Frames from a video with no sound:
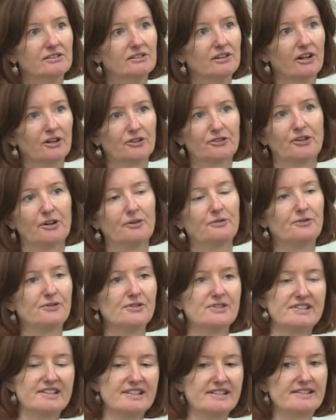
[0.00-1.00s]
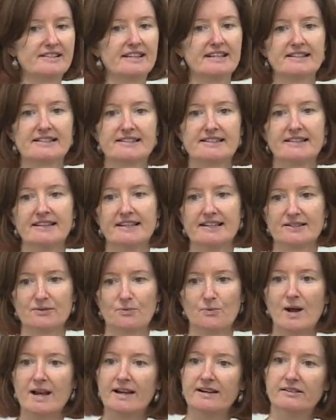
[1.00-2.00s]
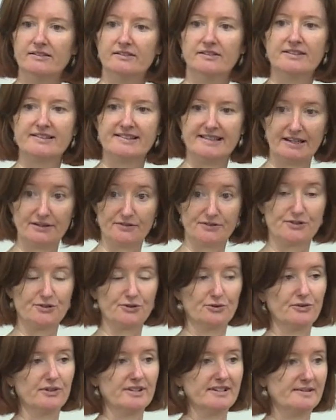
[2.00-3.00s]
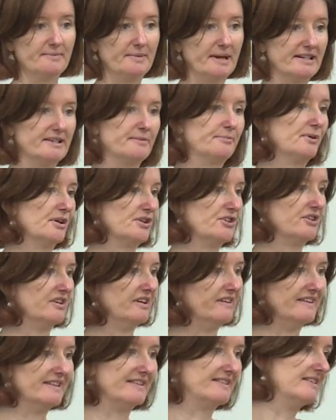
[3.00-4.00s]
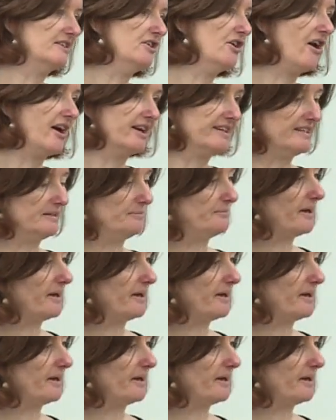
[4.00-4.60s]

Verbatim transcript: like, so for instance, there's one set of stories about depression, and there's 90